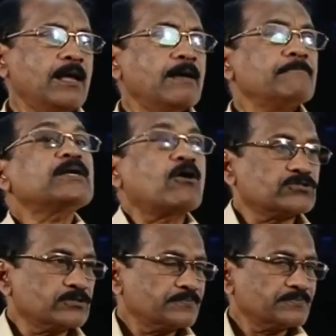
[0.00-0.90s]

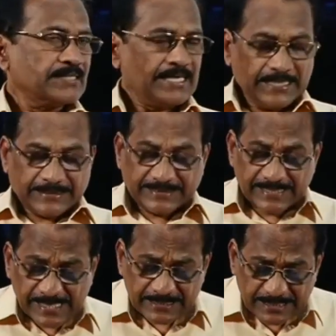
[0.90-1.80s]
because
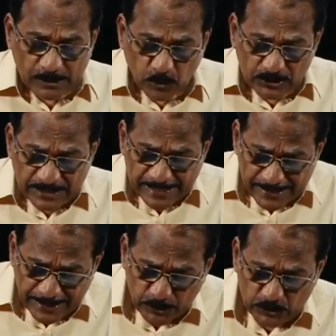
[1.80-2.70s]
GST was
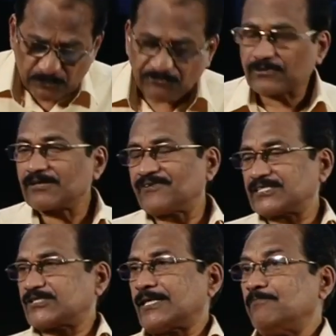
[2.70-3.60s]
introduced for the
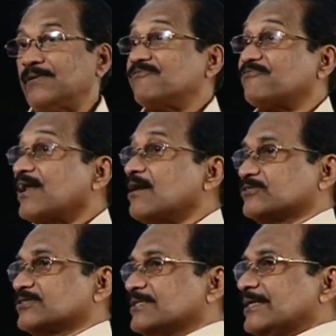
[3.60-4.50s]
first time by
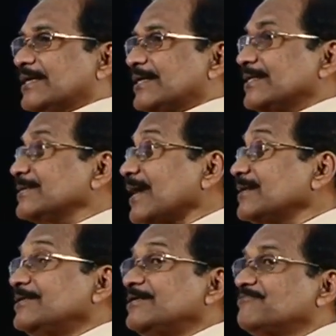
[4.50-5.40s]
France in
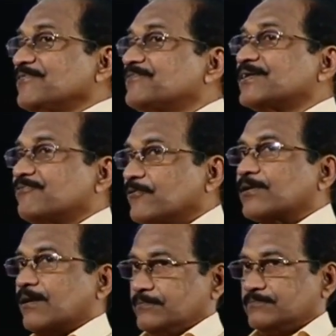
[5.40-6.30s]

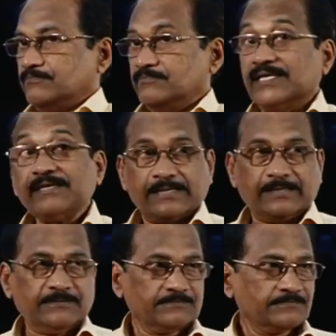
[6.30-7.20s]
1954, very early.
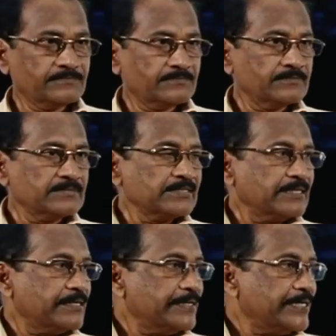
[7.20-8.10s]

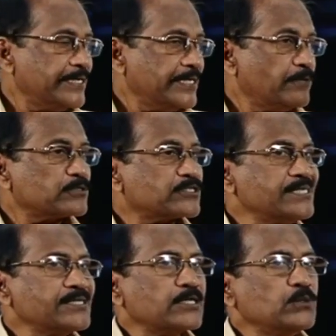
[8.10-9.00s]
It was
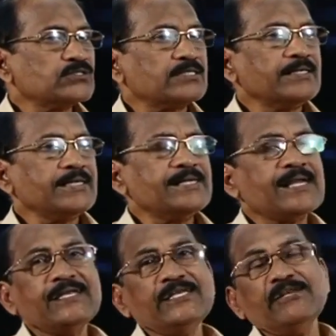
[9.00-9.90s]
introduced in
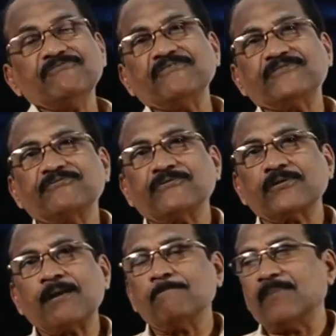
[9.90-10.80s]
1954
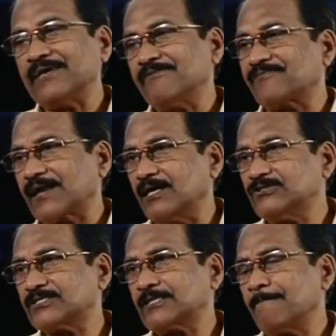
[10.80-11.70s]
by
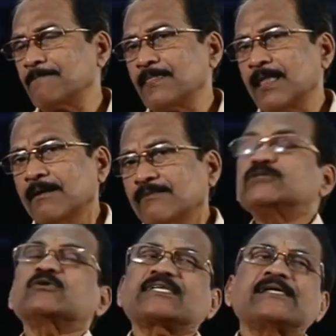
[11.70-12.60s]
France, which
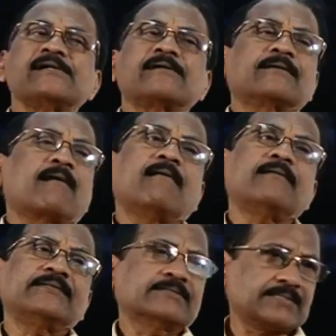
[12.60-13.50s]
was a
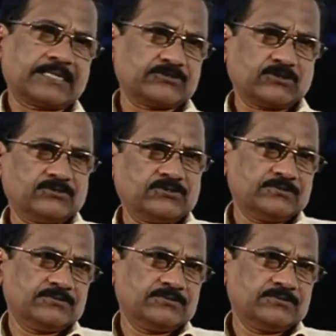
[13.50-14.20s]
grand success.